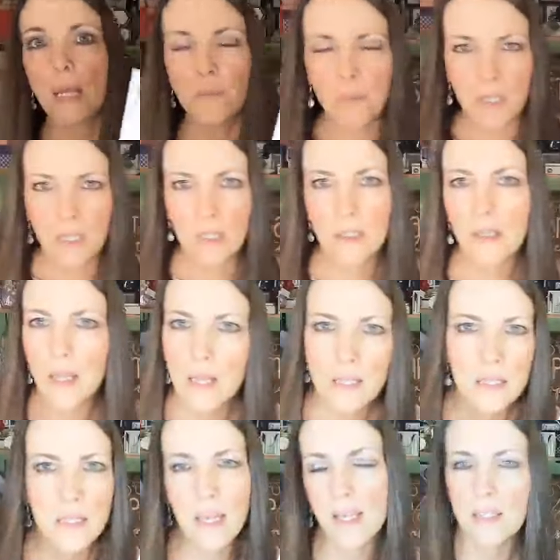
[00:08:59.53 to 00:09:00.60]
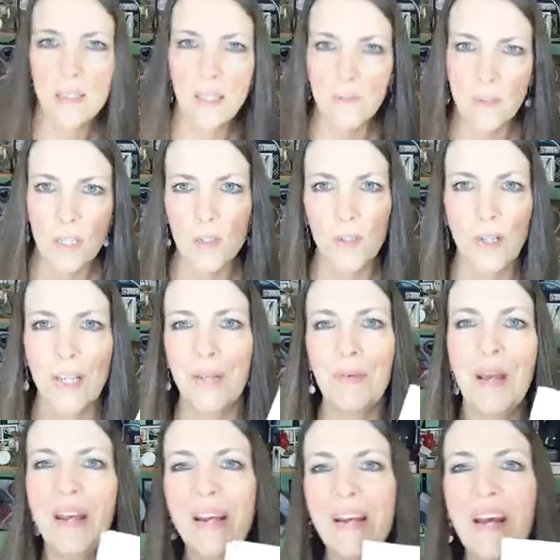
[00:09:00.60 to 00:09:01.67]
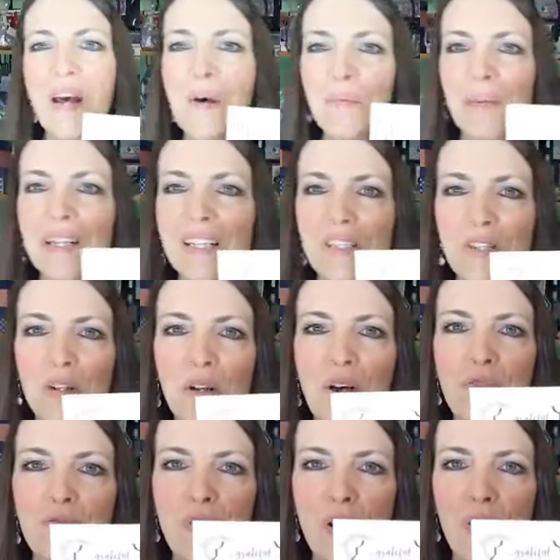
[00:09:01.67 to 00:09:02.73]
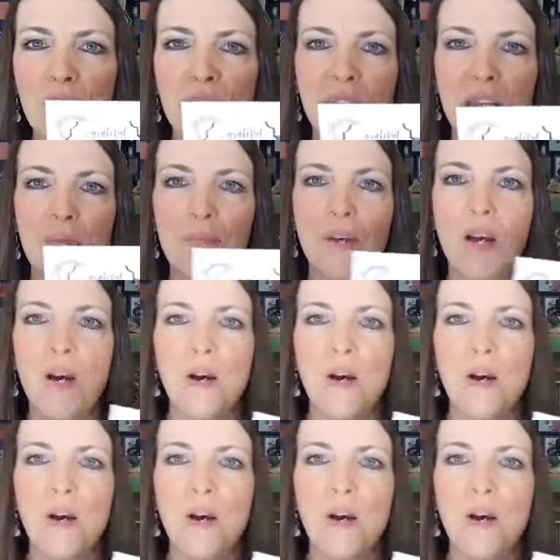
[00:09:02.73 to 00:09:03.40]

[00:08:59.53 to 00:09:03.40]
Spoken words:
opinion, less Thanksgiving looking, but it's still a fall theme.